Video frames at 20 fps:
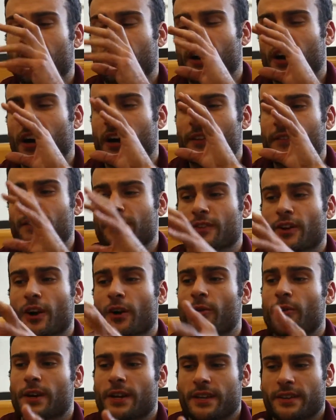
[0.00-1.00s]

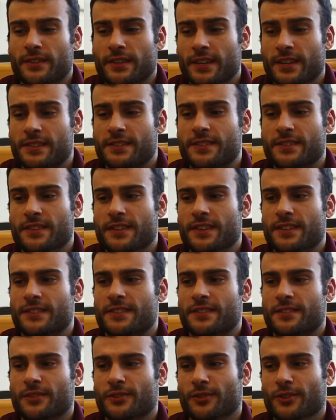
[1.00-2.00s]
unknowingness,
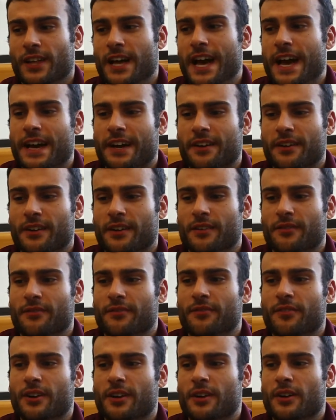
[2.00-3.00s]
this lack of